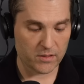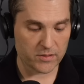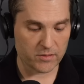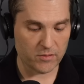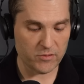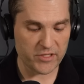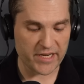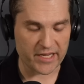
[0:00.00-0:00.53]

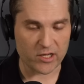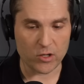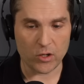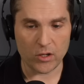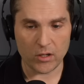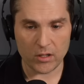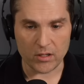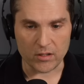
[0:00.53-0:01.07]
So low jack
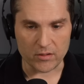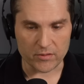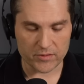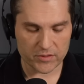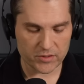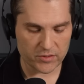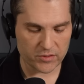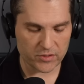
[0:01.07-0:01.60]

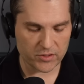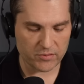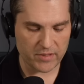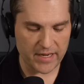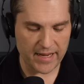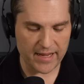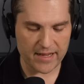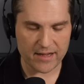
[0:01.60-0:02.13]
calls. So
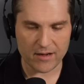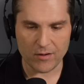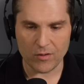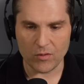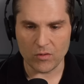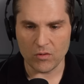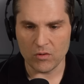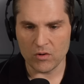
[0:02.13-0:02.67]

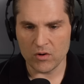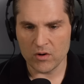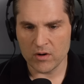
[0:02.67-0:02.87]
now